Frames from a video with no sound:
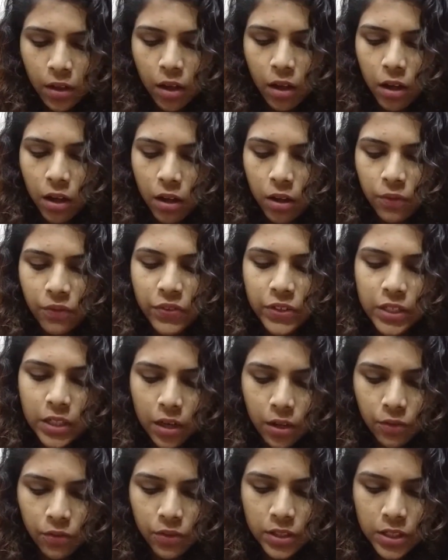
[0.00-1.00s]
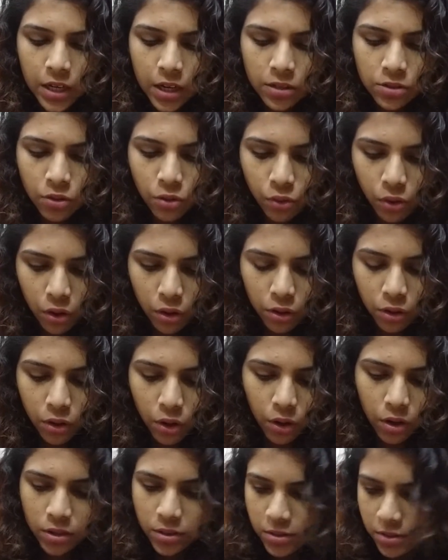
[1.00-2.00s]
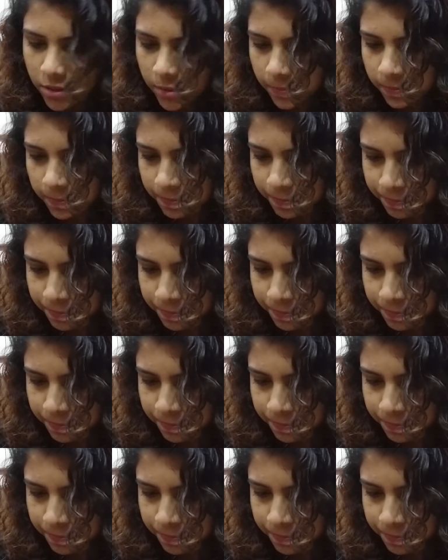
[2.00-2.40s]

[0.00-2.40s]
Vita Gloss.